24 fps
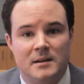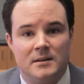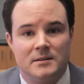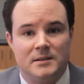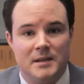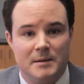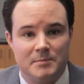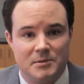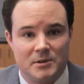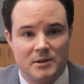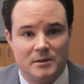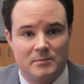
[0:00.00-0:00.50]

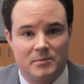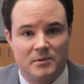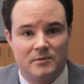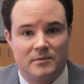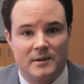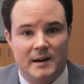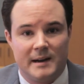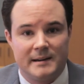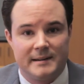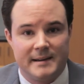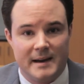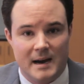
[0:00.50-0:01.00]
TIPS could
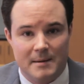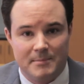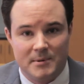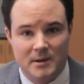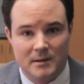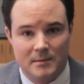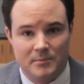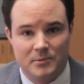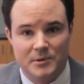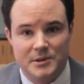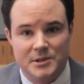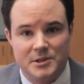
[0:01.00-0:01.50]
provide
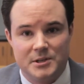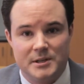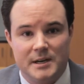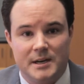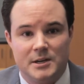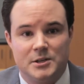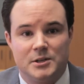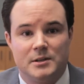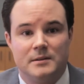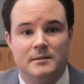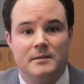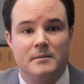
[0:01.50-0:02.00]
capital
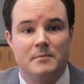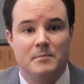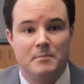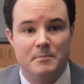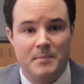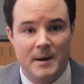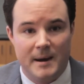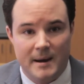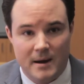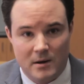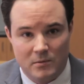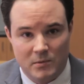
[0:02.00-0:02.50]
appreciation
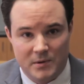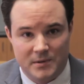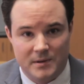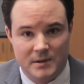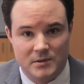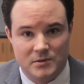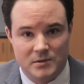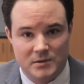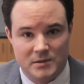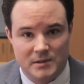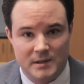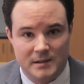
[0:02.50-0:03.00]
paired with
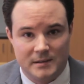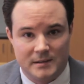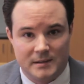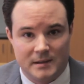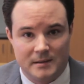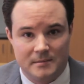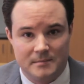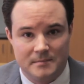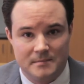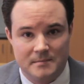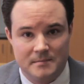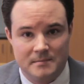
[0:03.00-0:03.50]
interest
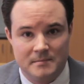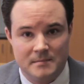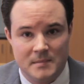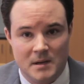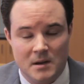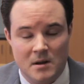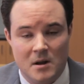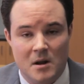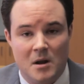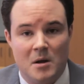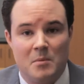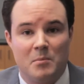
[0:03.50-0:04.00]
income.
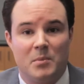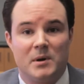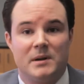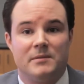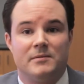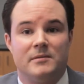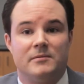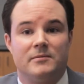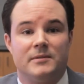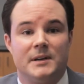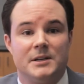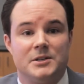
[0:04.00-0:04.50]
But
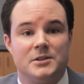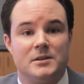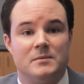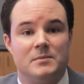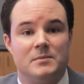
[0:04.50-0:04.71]
if inflation